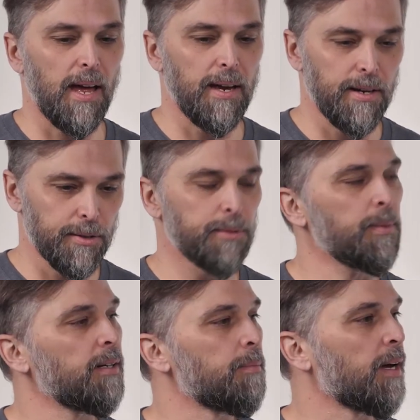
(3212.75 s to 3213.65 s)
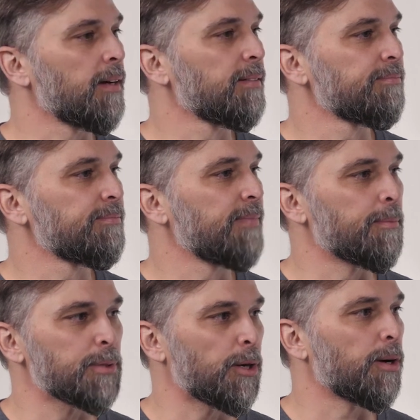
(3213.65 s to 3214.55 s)
Here's your money back.
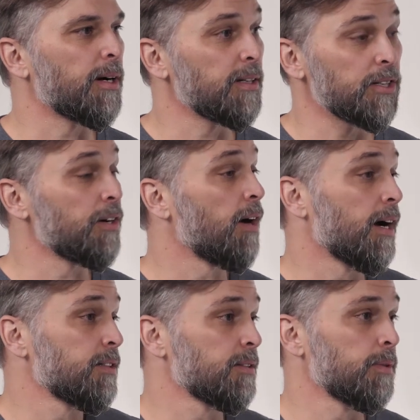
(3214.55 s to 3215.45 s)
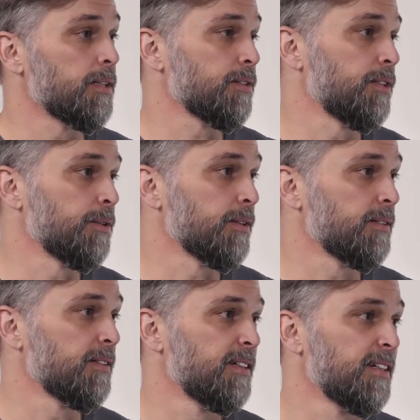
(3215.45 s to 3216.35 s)
I'm sorry. You can go hire someone else to do it.
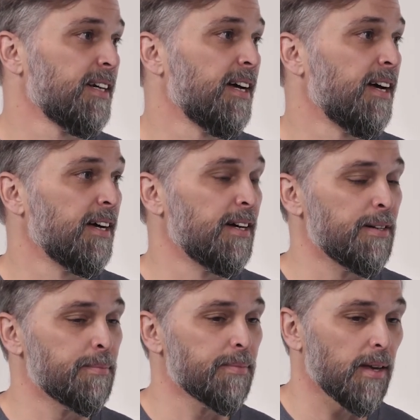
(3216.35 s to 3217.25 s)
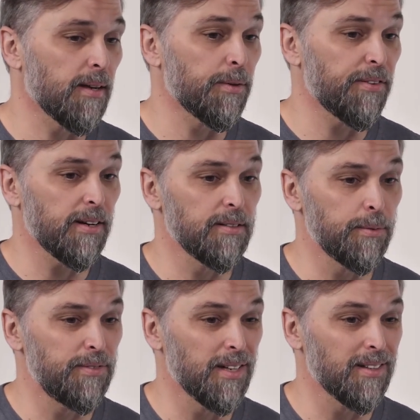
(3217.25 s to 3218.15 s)
And
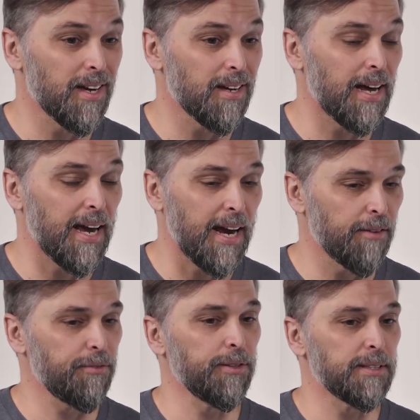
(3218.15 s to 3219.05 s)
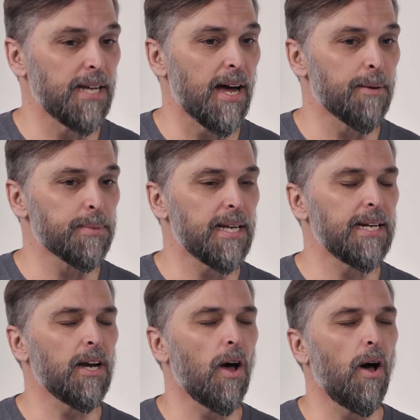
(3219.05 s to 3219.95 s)
we've done that a handful of times,
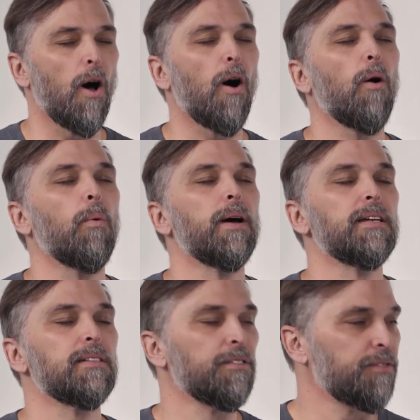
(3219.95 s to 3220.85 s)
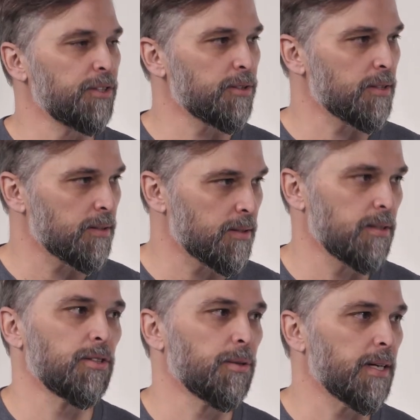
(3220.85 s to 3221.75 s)
and it always diffuses the
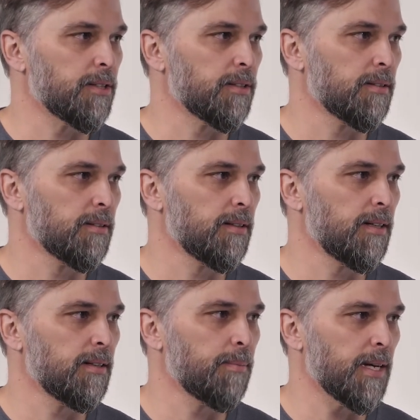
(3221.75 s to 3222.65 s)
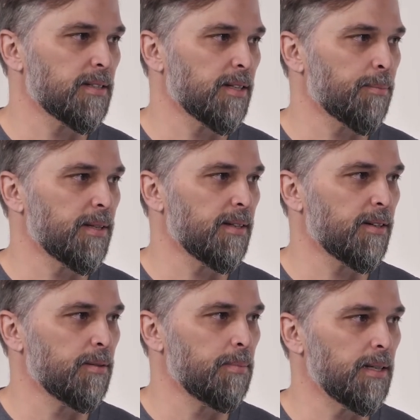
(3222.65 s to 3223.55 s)
situation. It makes something that
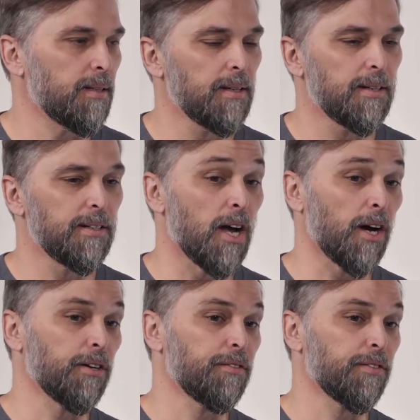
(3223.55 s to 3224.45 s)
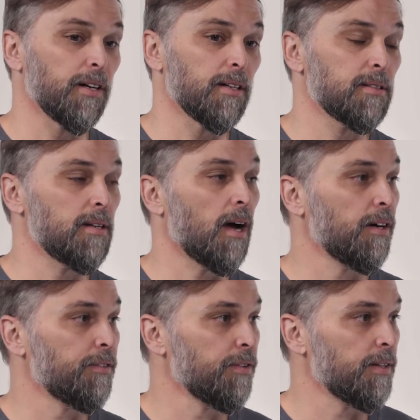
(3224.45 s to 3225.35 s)
could be not good for us, not
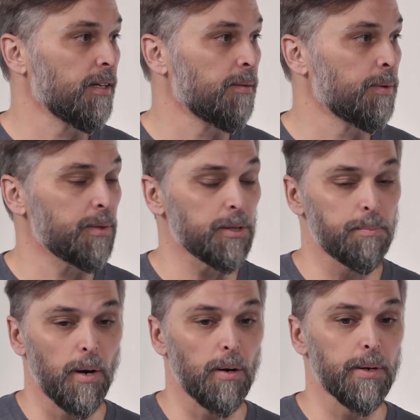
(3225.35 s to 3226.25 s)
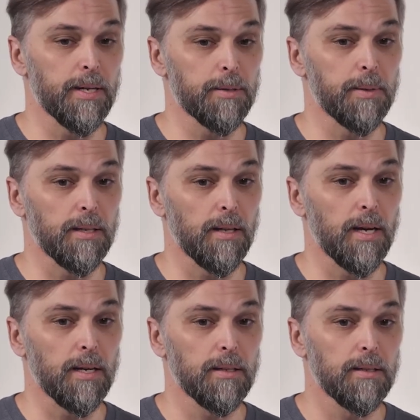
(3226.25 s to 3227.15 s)
good for them, and we just part ways, being
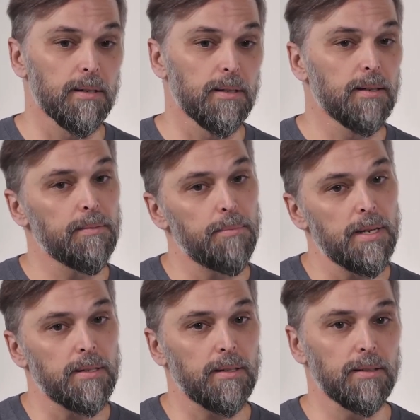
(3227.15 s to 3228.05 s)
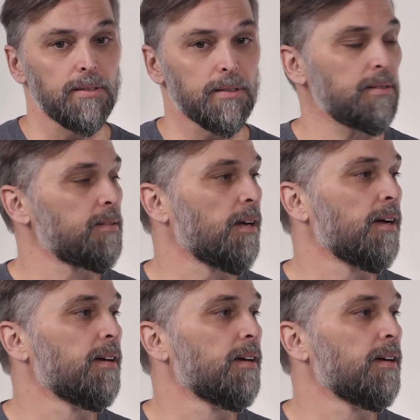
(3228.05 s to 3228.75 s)
like, basically just